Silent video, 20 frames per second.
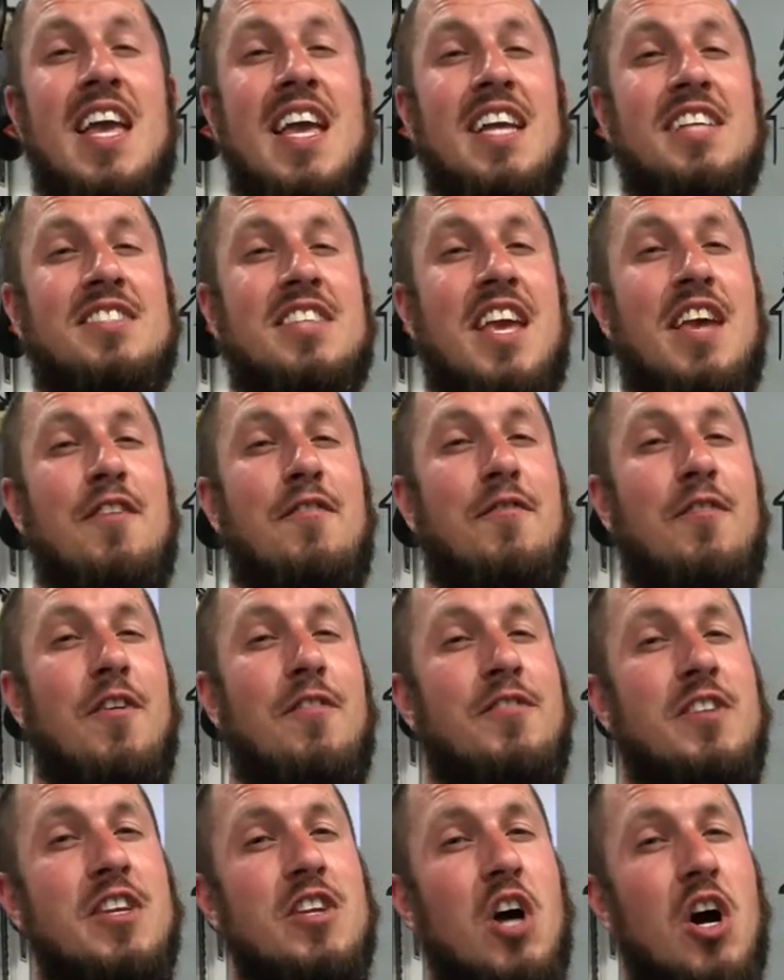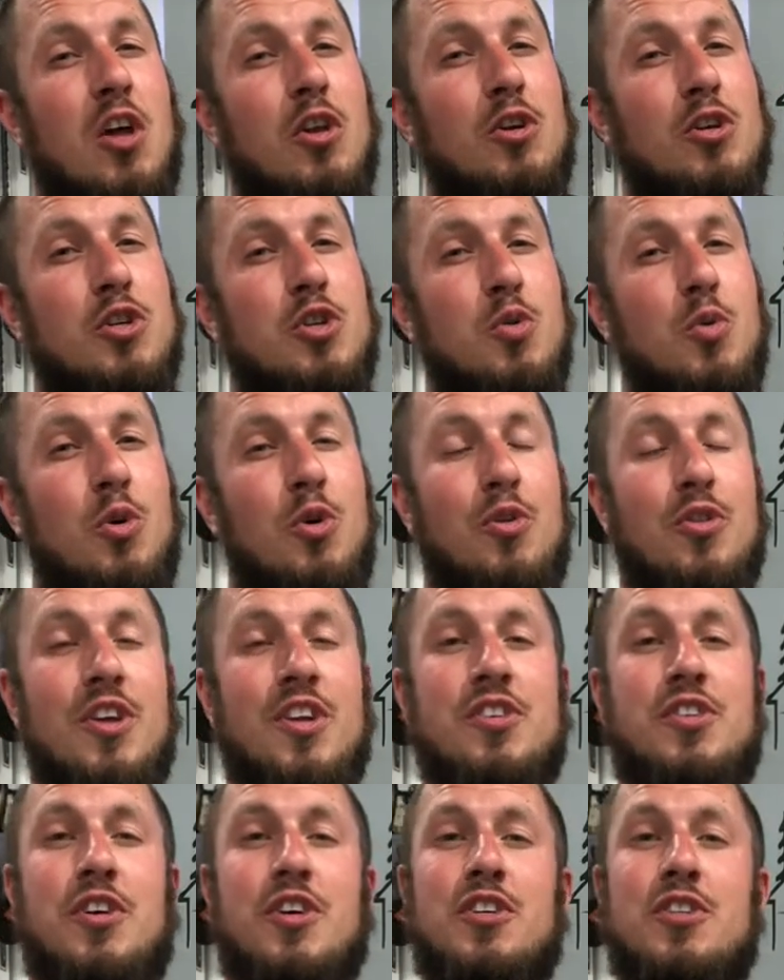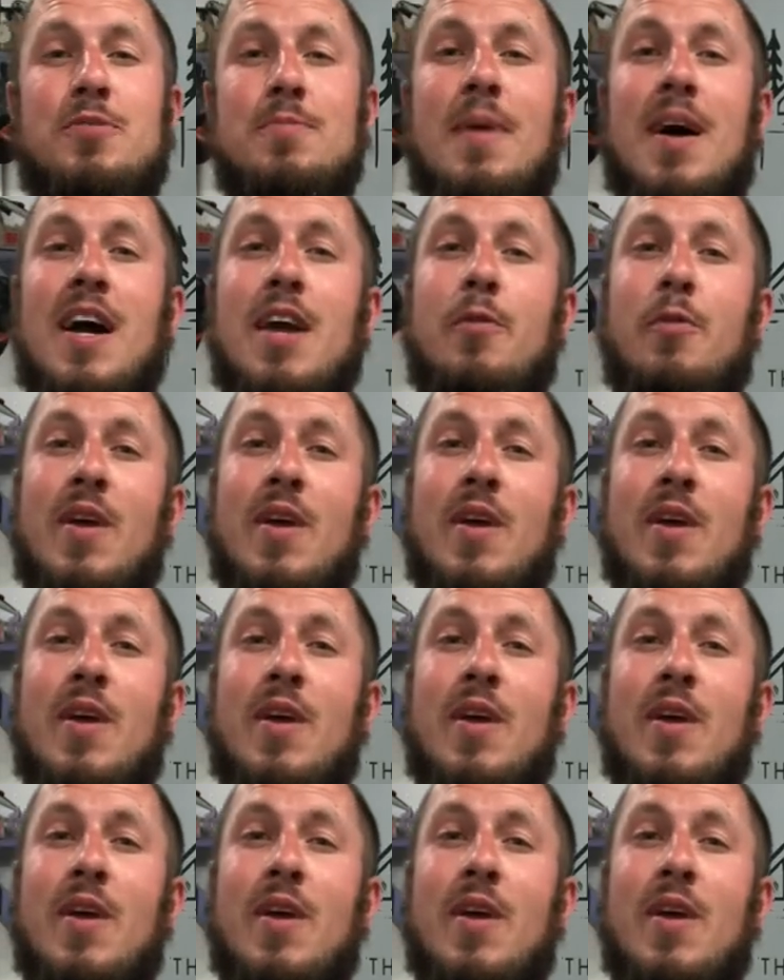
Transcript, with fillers: it's a fifty dollar tool that turns my